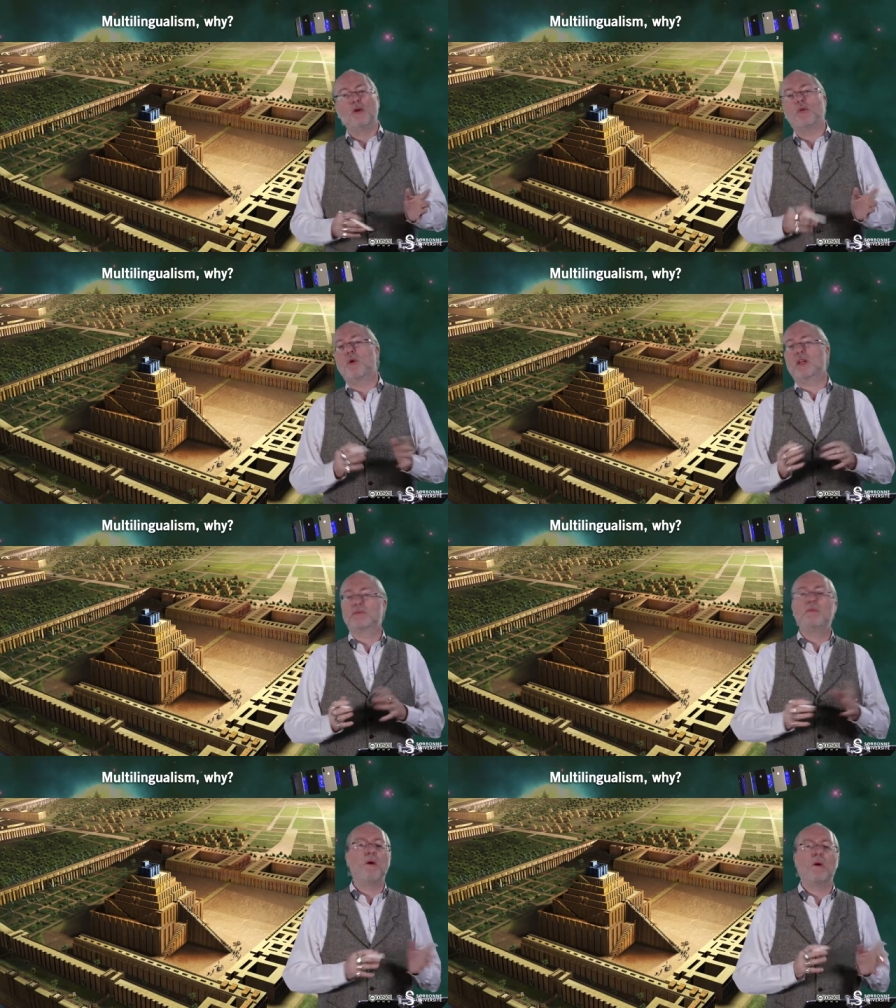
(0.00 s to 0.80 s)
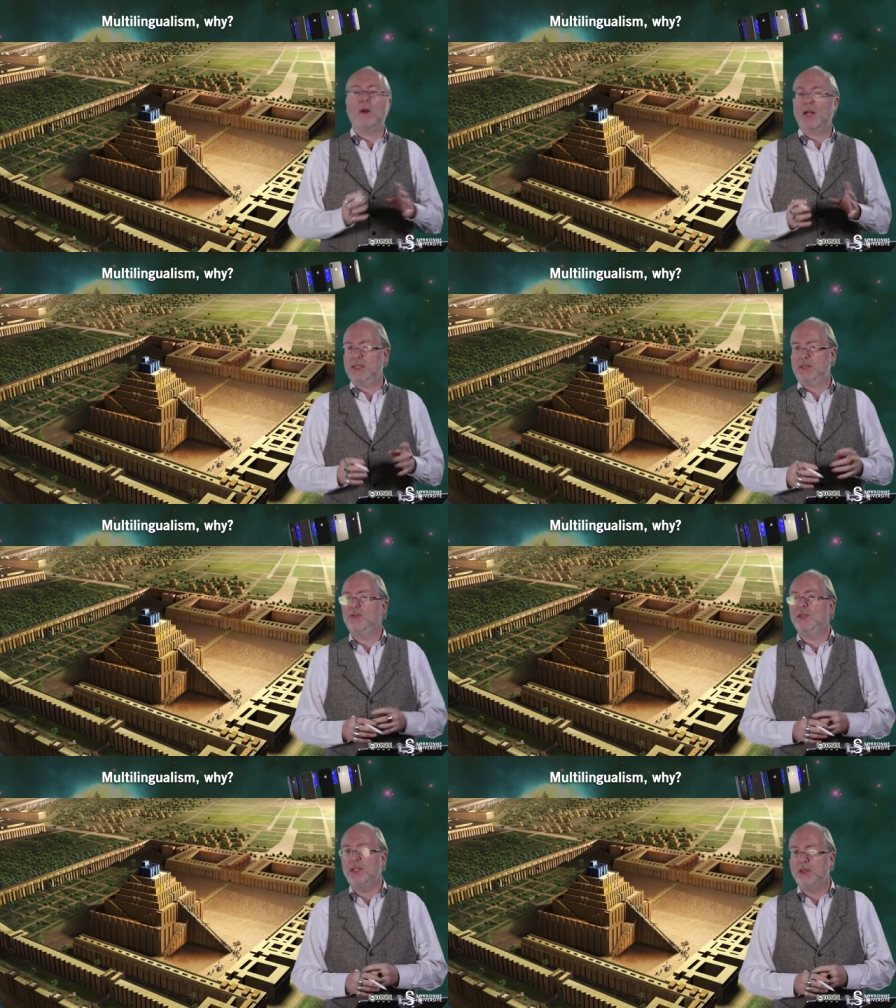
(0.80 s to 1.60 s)
was more or less
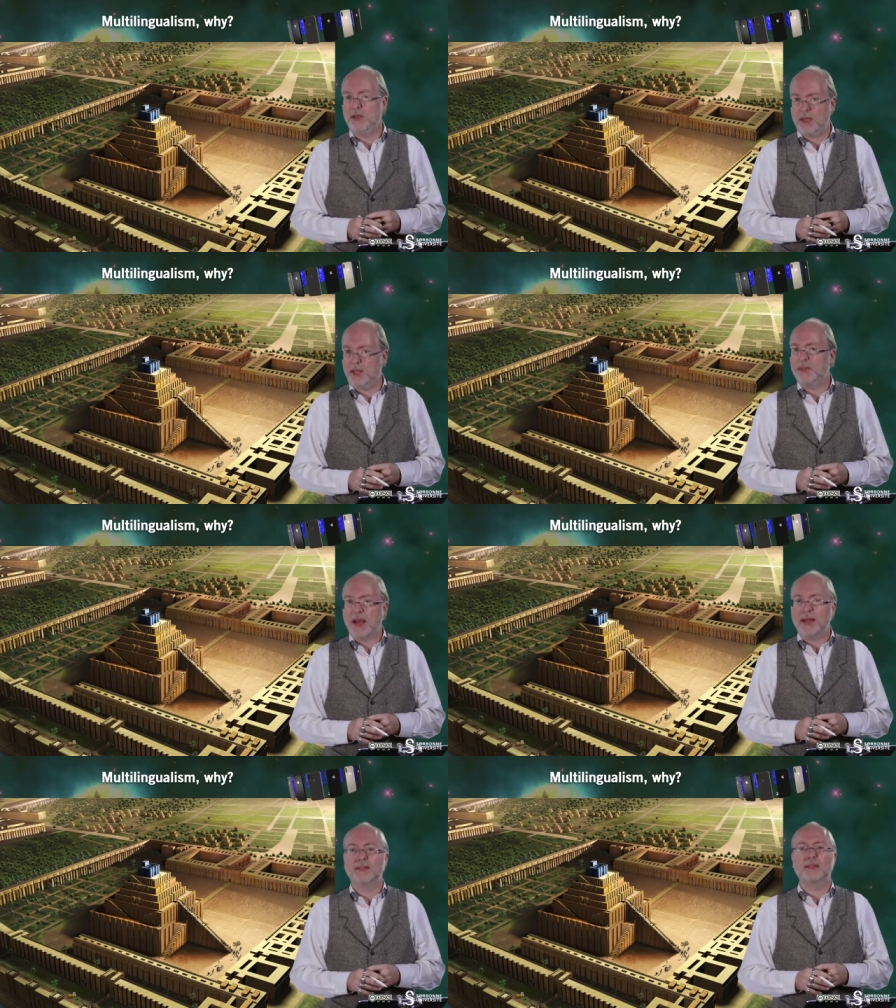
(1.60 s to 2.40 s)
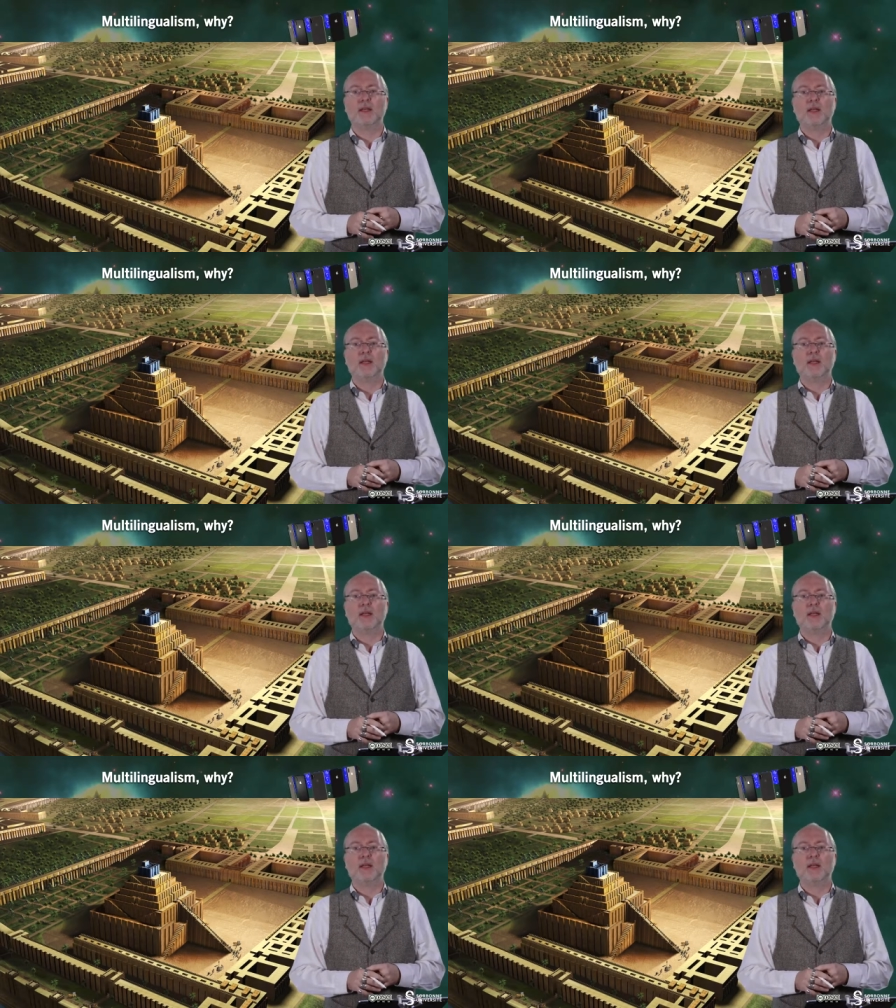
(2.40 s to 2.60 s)
looking like that.